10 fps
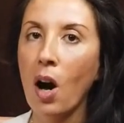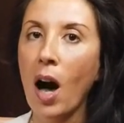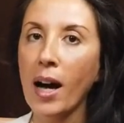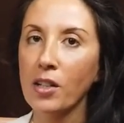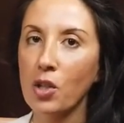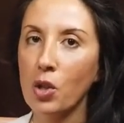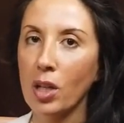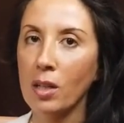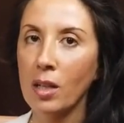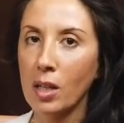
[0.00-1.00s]

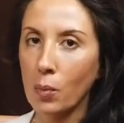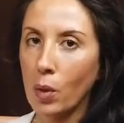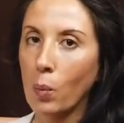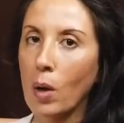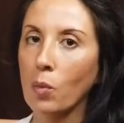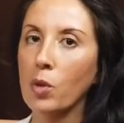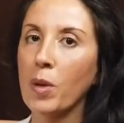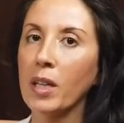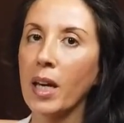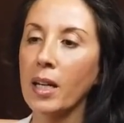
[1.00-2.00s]
oxygen is what one would
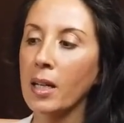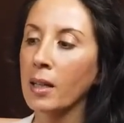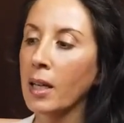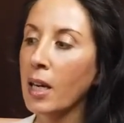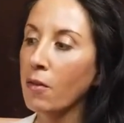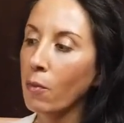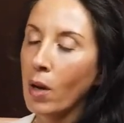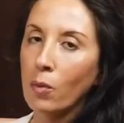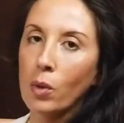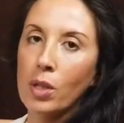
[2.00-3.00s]
be getting if
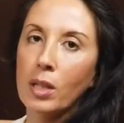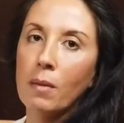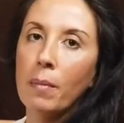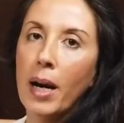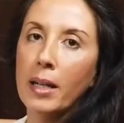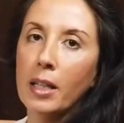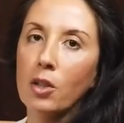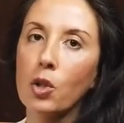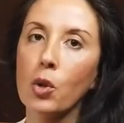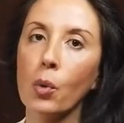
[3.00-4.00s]
one was combining
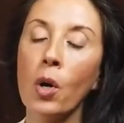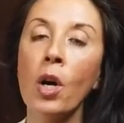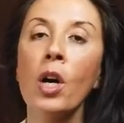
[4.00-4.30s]
the two.